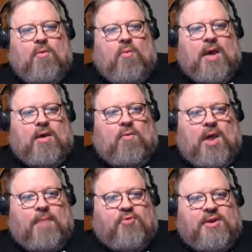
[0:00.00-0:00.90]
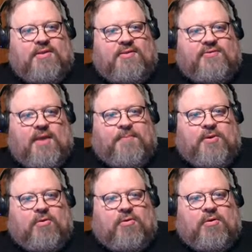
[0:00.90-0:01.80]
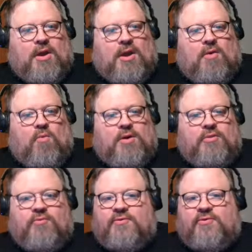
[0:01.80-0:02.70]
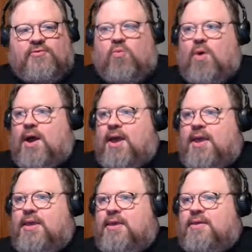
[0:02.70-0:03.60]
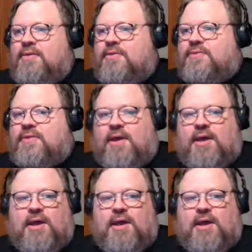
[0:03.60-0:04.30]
Well, while I'm bringing this up here, one of the reasons why is